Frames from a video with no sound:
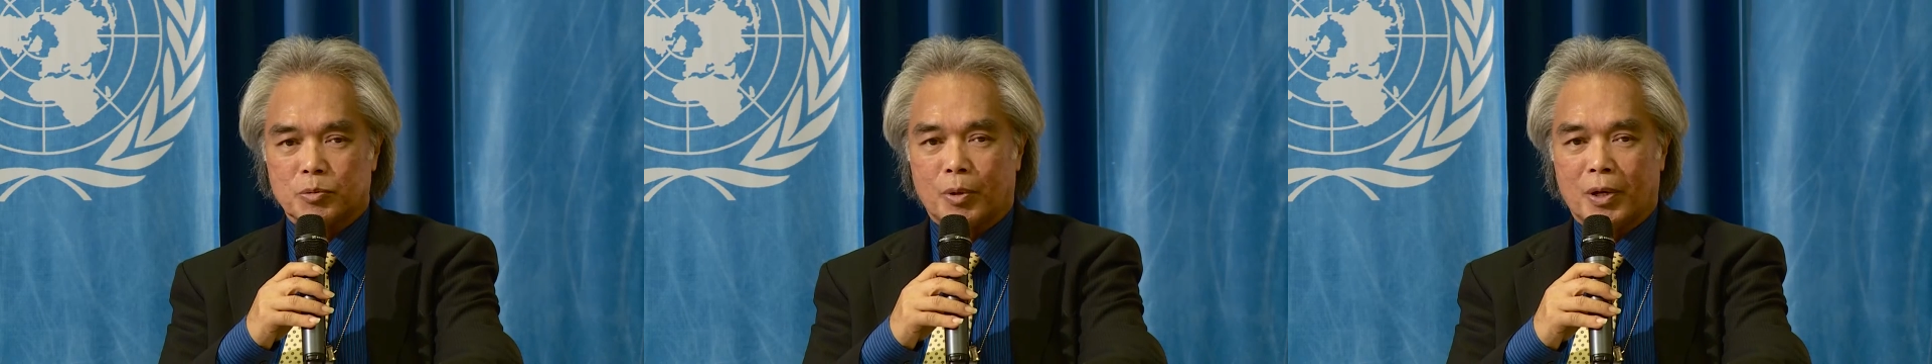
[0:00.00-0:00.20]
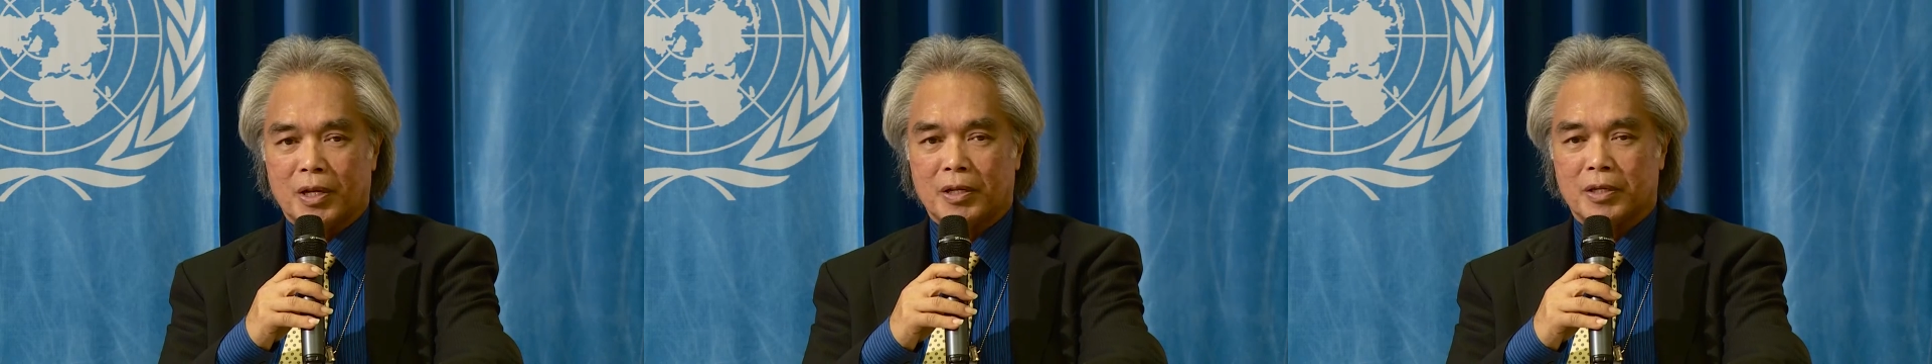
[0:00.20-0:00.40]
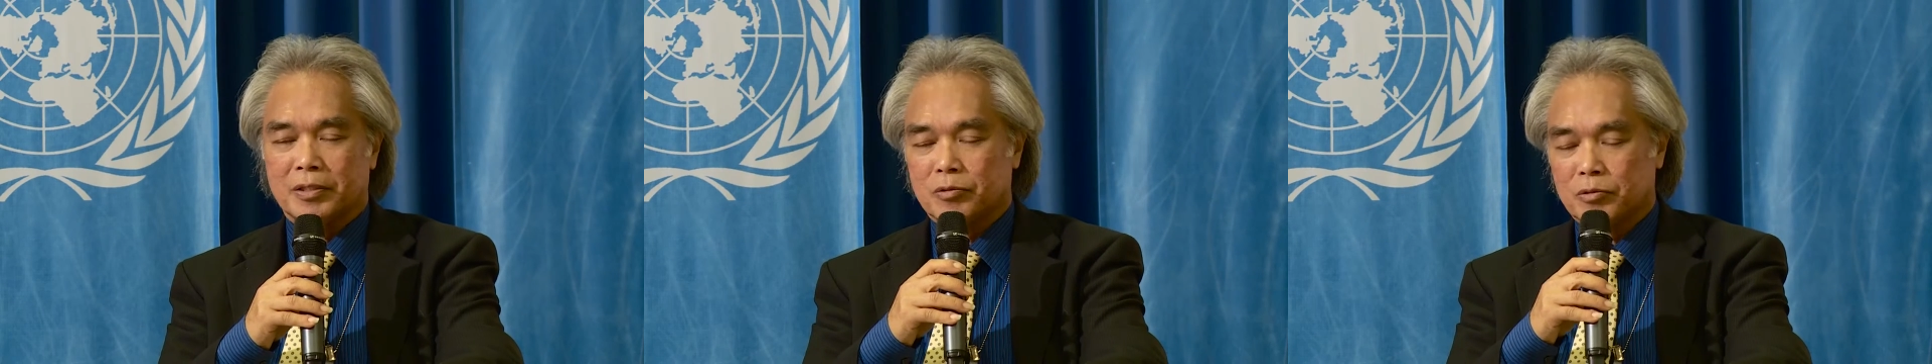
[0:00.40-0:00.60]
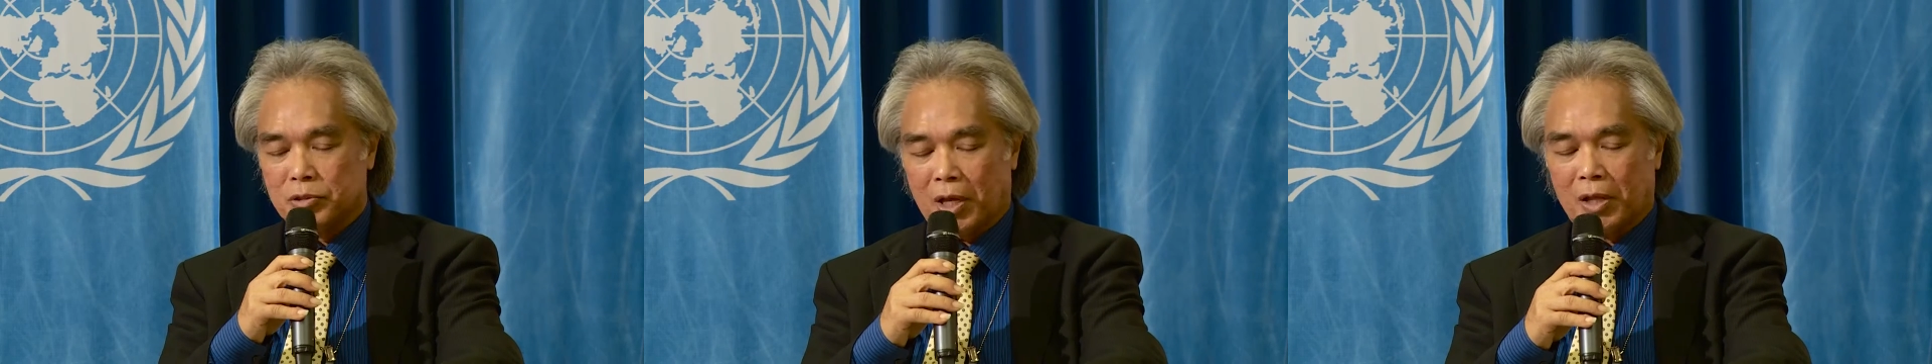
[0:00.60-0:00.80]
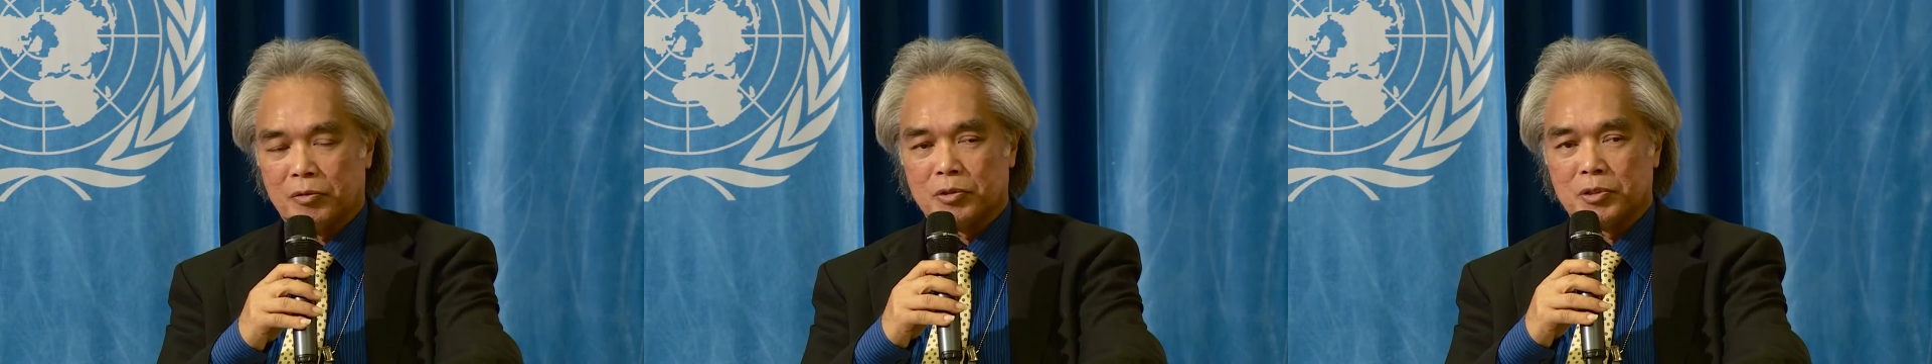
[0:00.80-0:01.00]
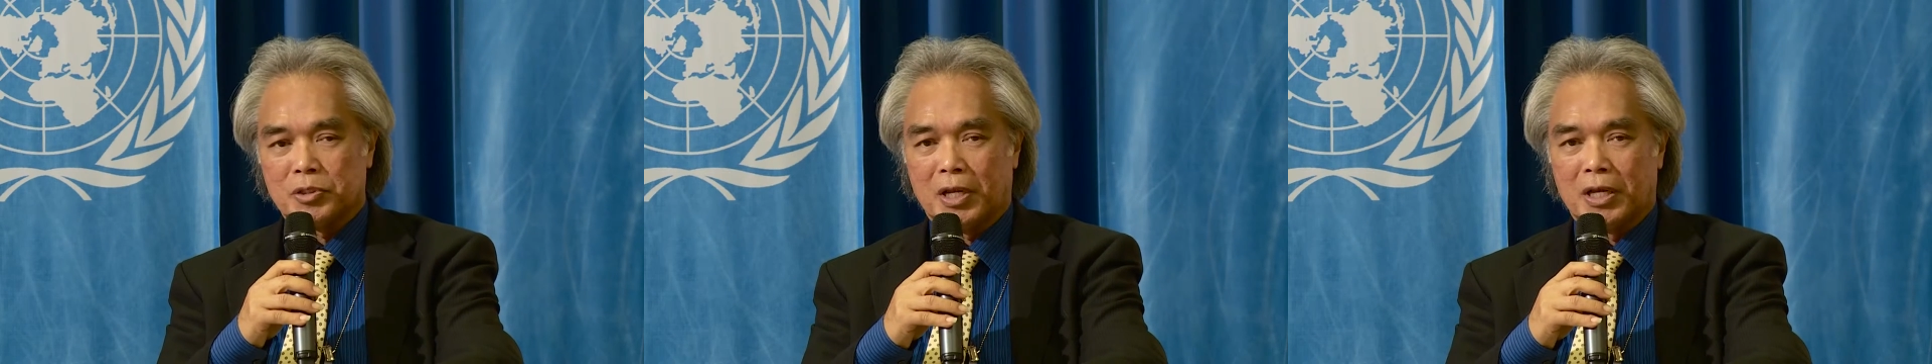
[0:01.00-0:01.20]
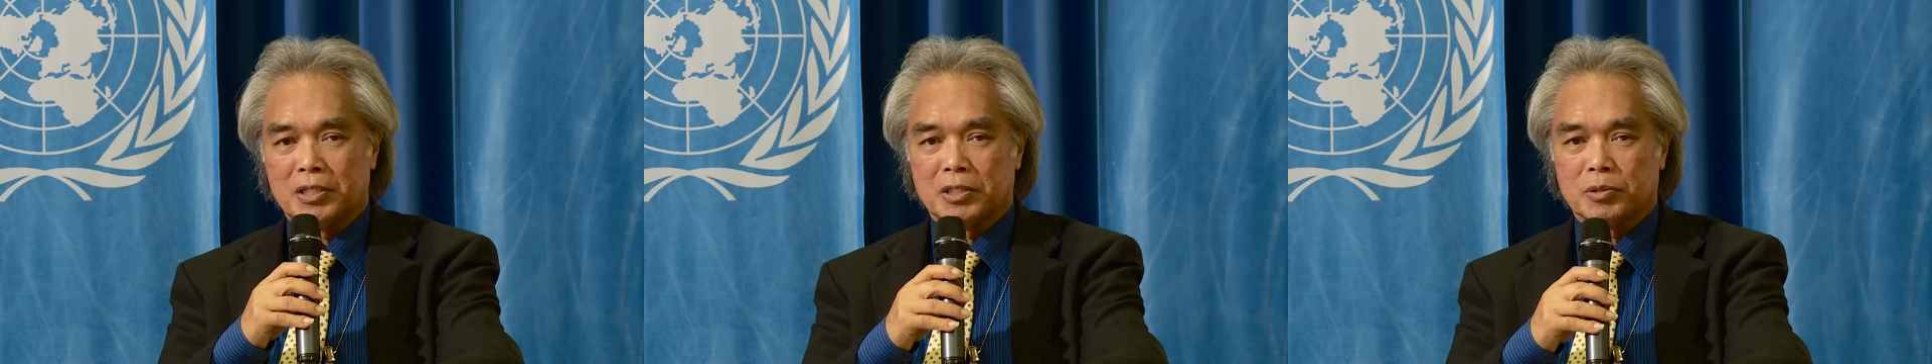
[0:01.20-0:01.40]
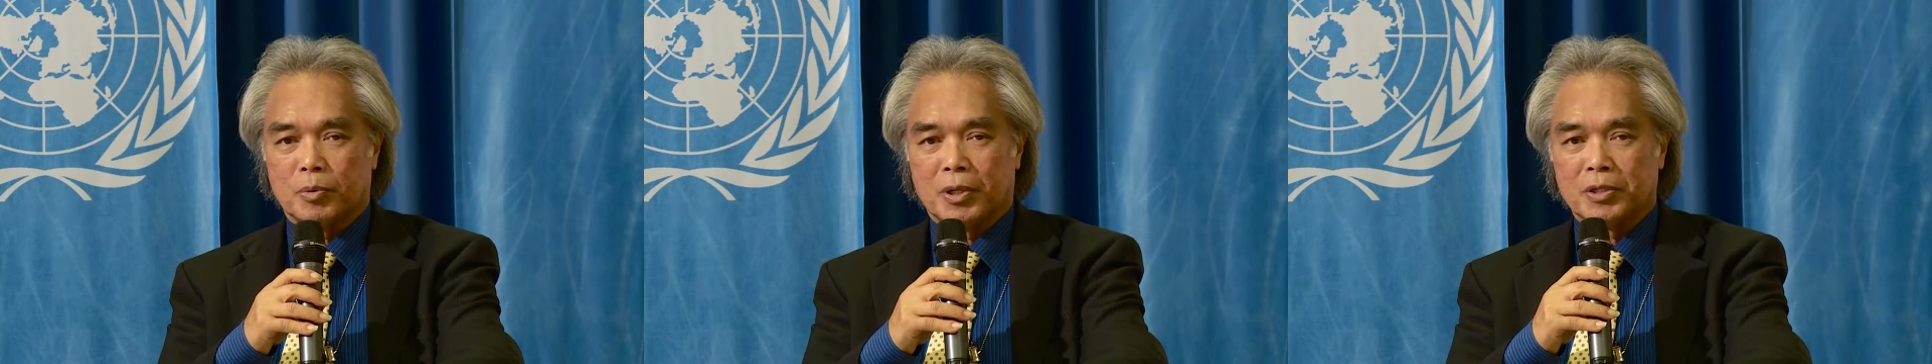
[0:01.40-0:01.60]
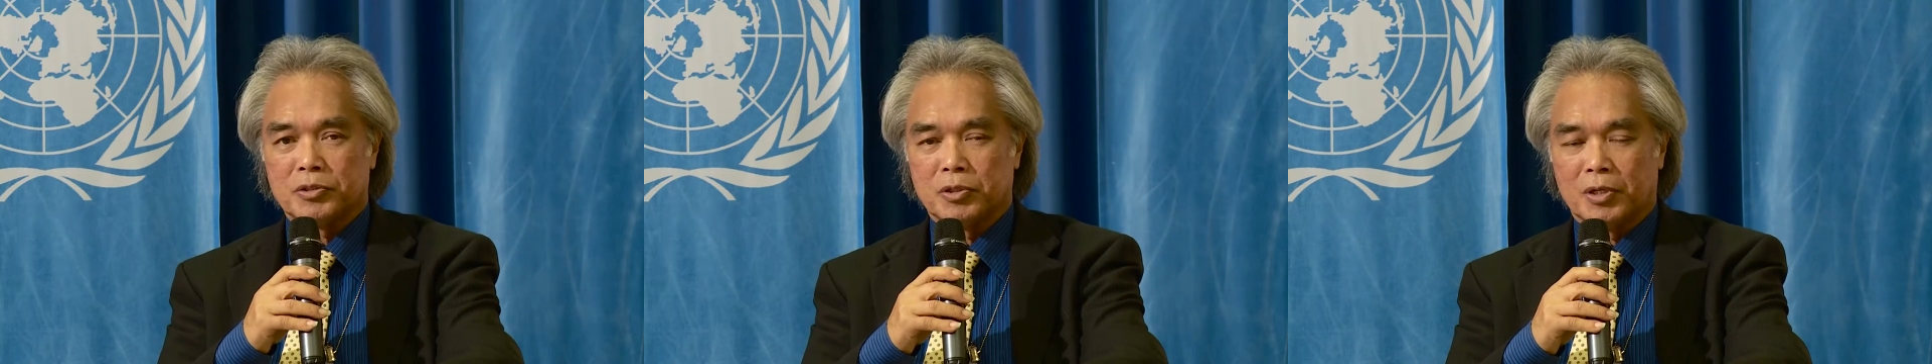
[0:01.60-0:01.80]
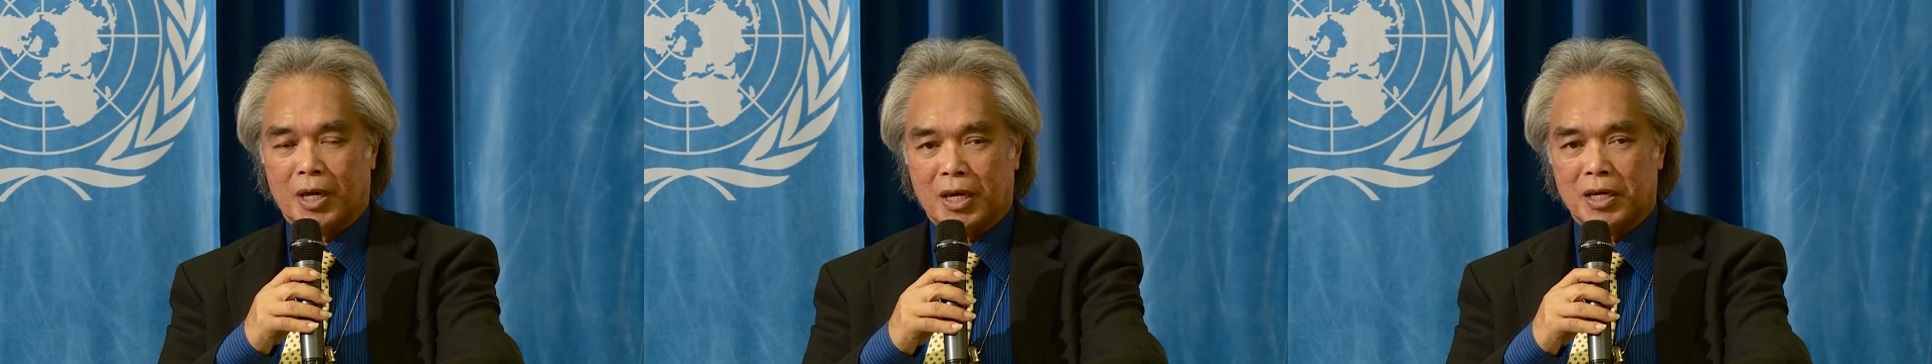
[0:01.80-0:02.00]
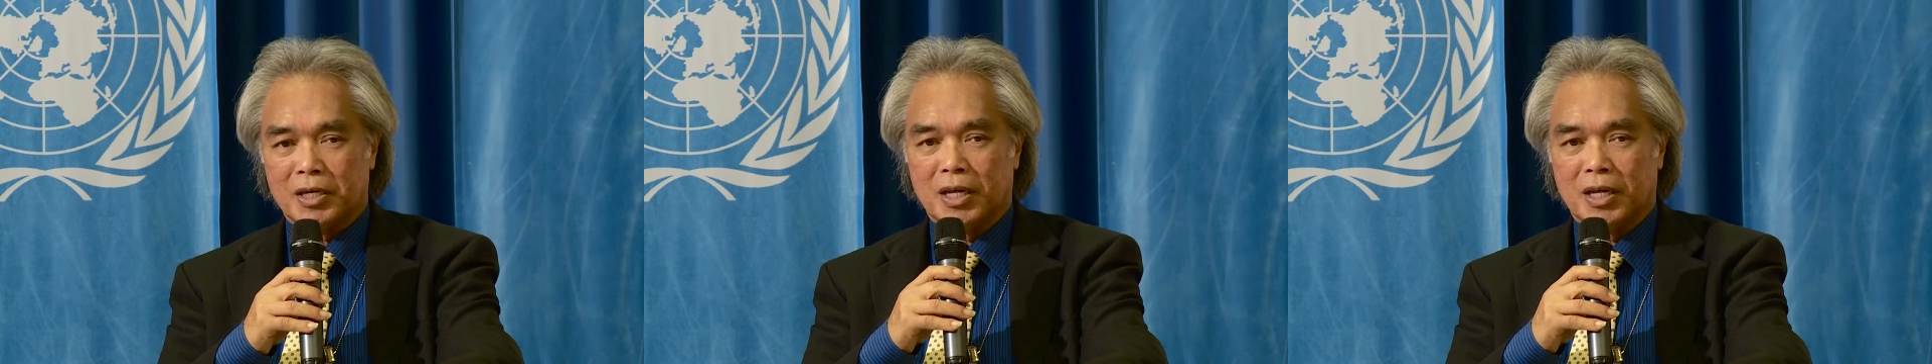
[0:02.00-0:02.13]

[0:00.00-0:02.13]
well as to other states as well as United